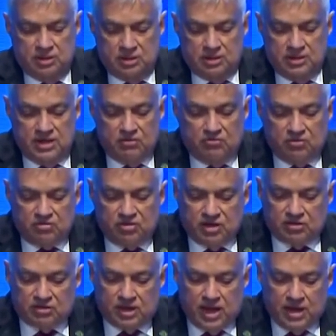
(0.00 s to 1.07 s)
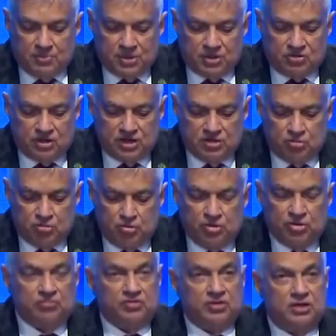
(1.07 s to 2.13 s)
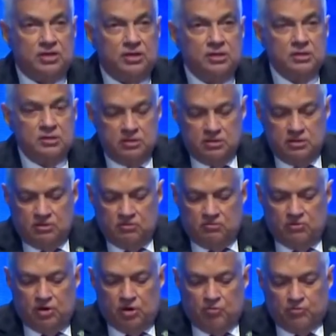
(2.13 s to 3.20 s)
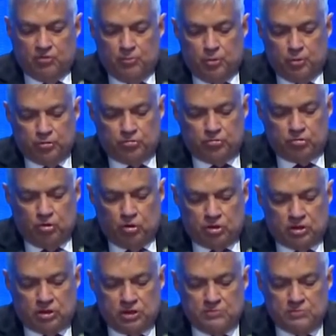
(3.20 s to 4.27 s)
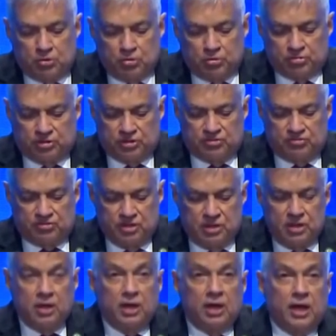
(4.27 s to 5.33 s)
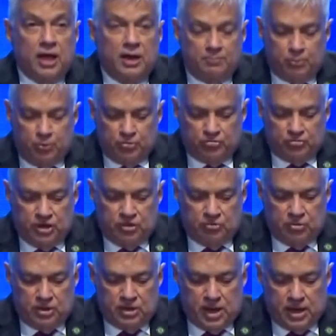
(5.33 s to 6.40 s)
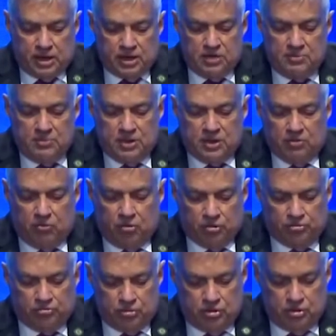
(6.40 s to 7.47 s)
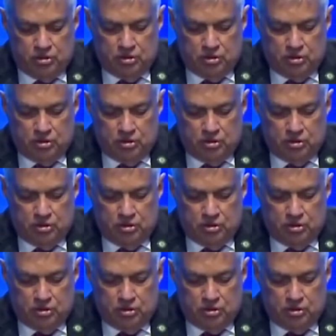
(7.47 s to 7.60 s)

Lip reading: The envisaged Climate Change University will offer both short-term courses and postgraduate academic awards